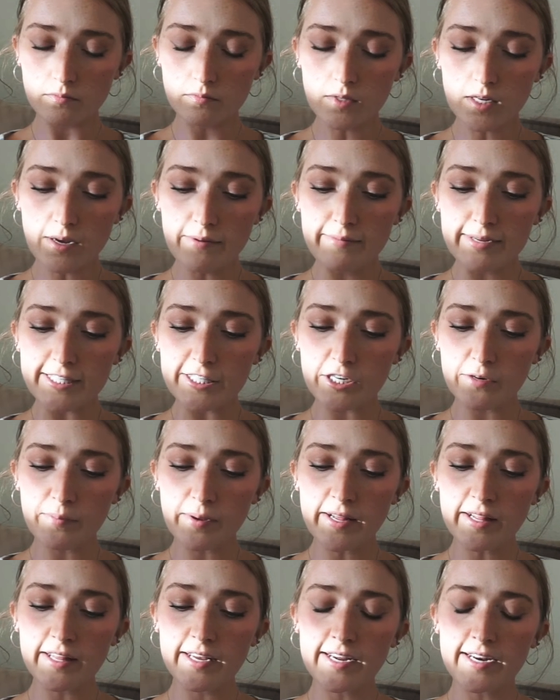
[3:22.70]
Mr.
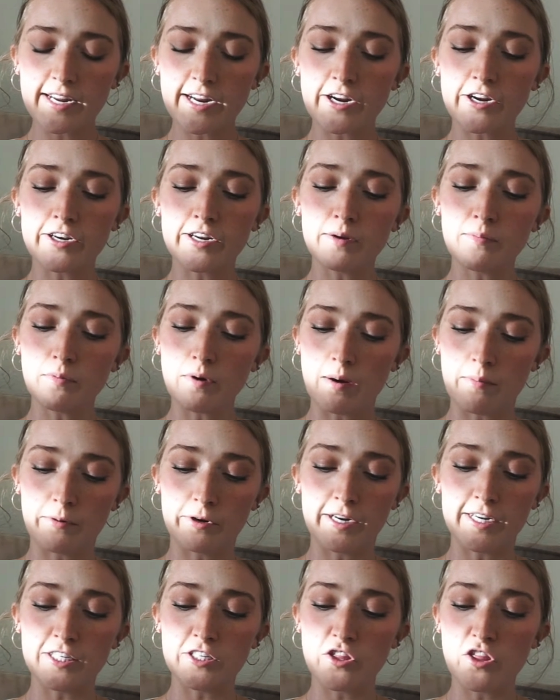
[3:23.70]
Bingley inherited
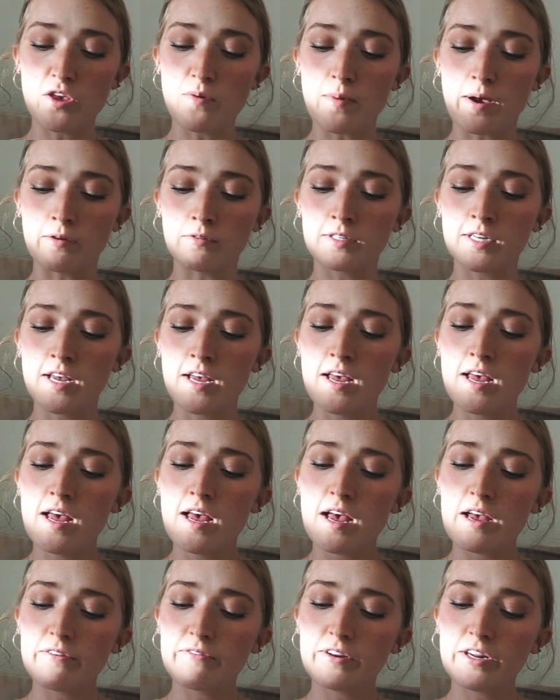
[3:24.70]
property to the amount
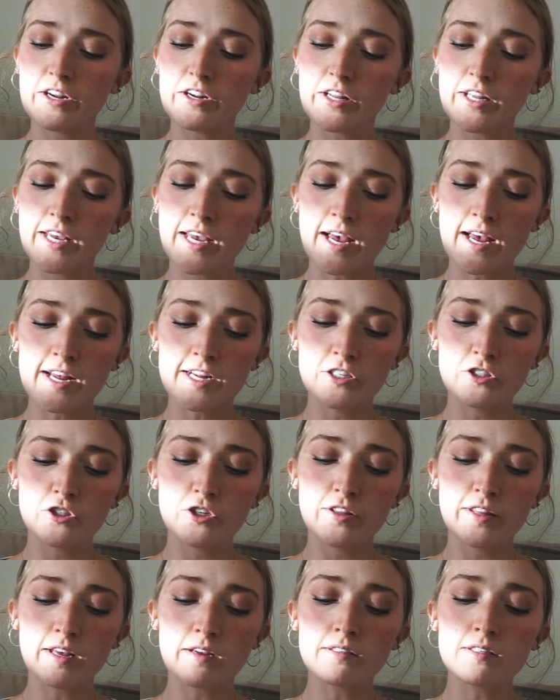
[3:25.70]
of nearly
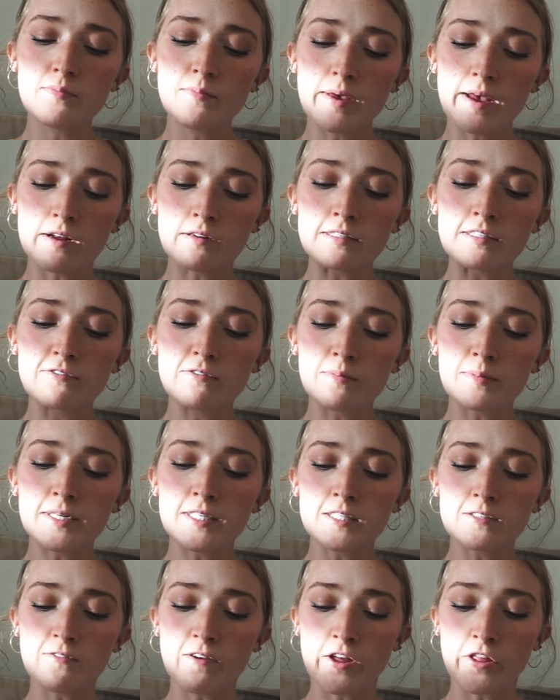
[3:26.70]
£100,000 from
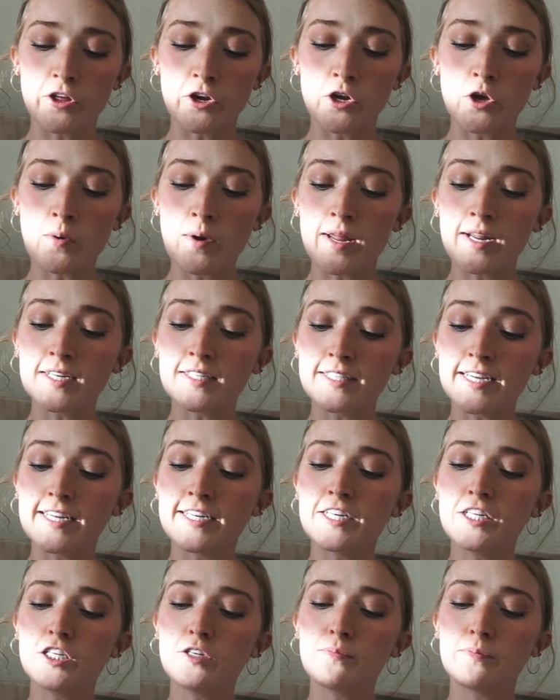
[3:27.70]
his father, who had
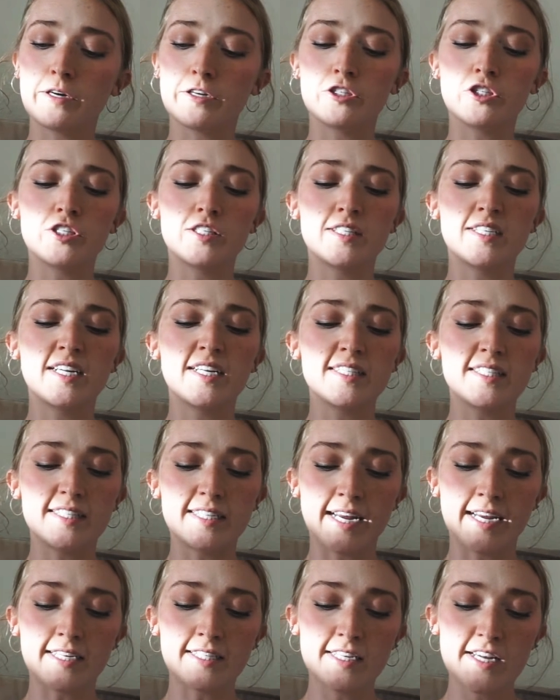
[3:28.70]
intended to purchase an
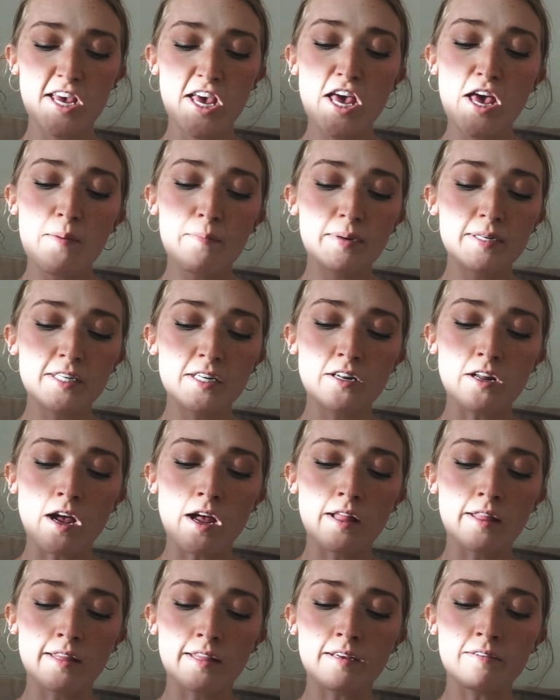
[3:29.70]
estate, but did
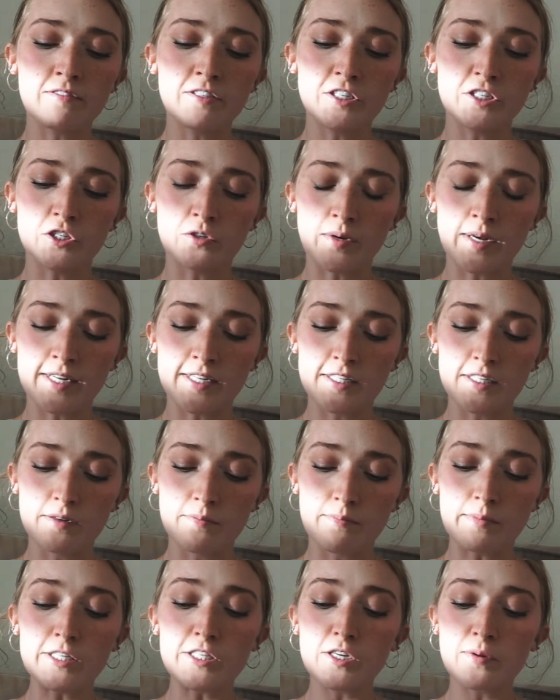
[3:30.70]
not live to do it.
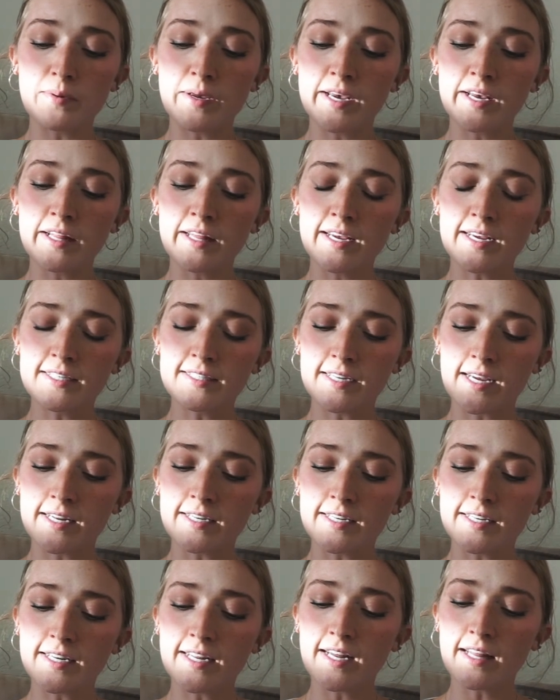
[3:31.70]
Mr. Bingley
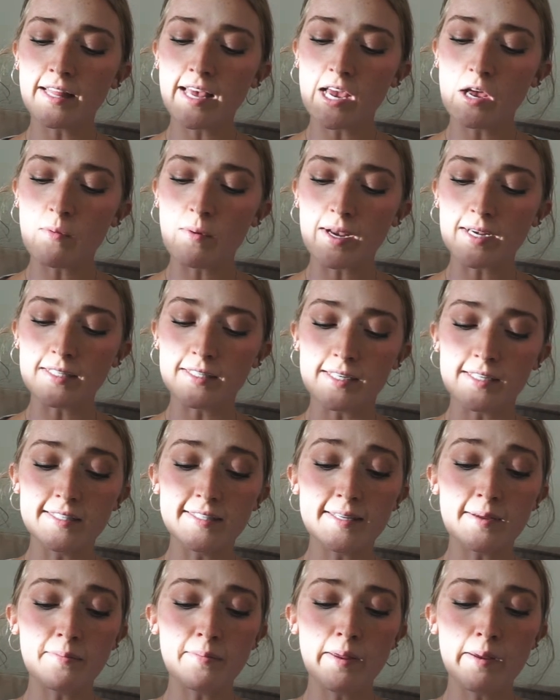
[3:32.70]
intended it likewise, and
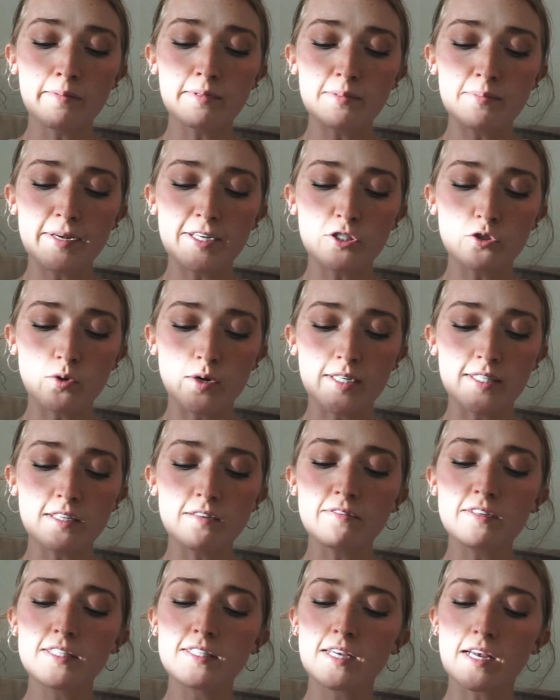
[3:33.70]
sometimes made choice
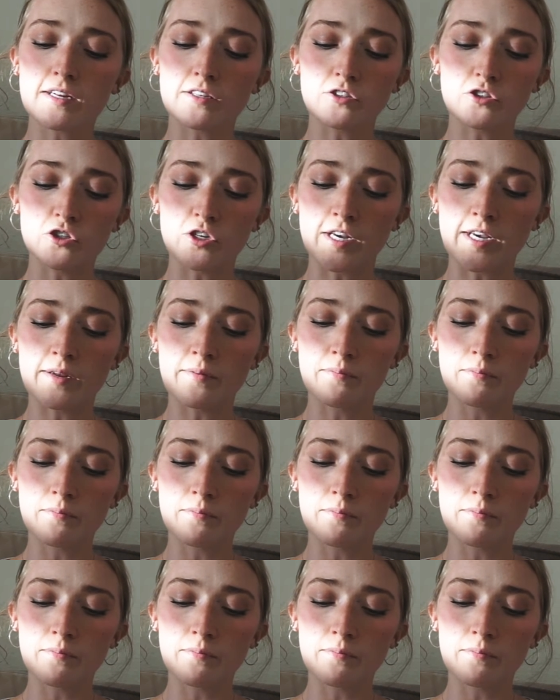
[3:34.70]
of his county,